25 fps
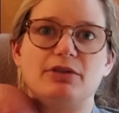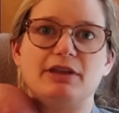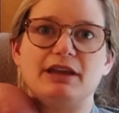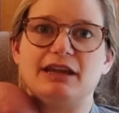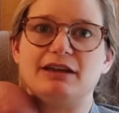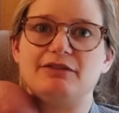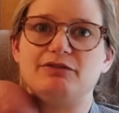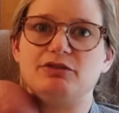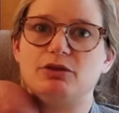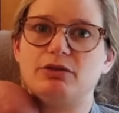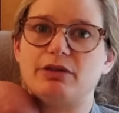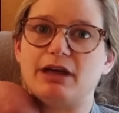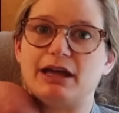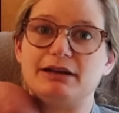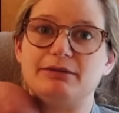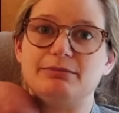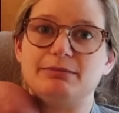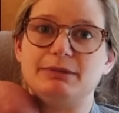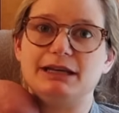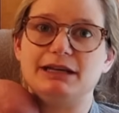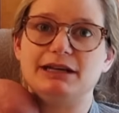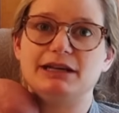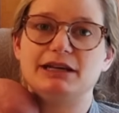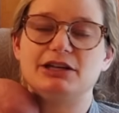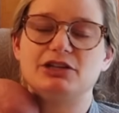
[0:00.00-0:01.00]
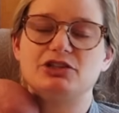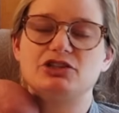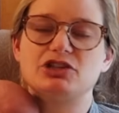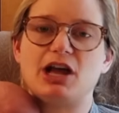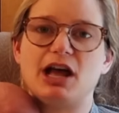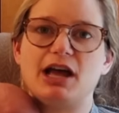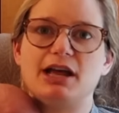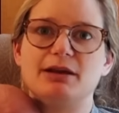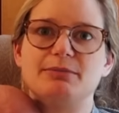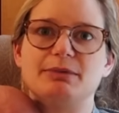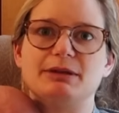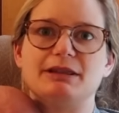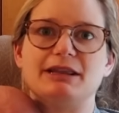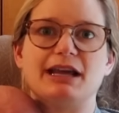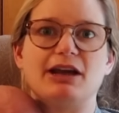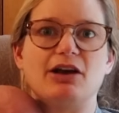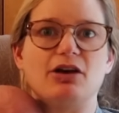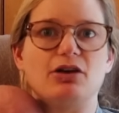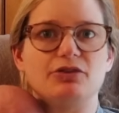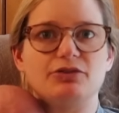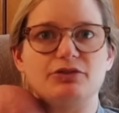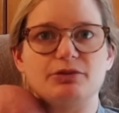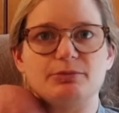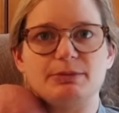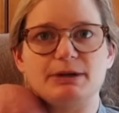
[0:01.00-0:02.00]
They give you that immediate shot, but they
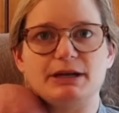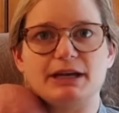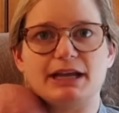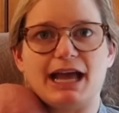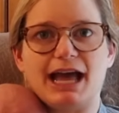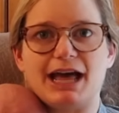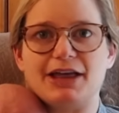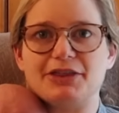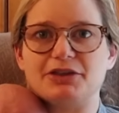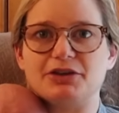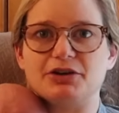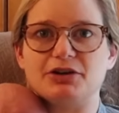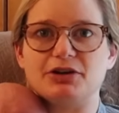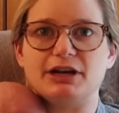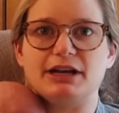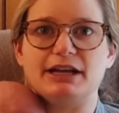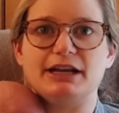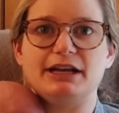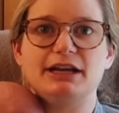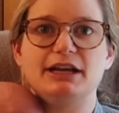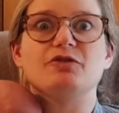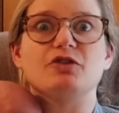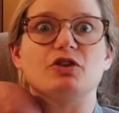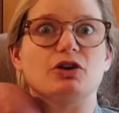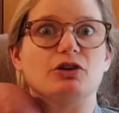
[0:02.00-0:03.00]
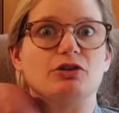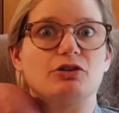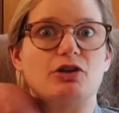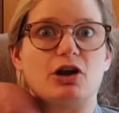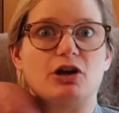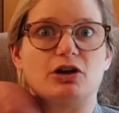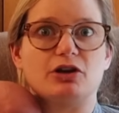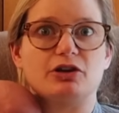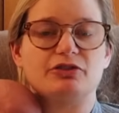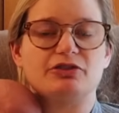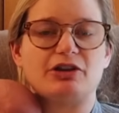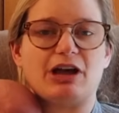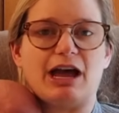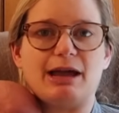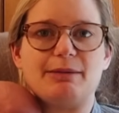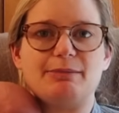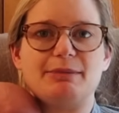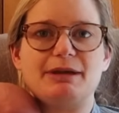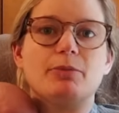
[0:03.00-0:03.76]
also put a catheter in for a longer time.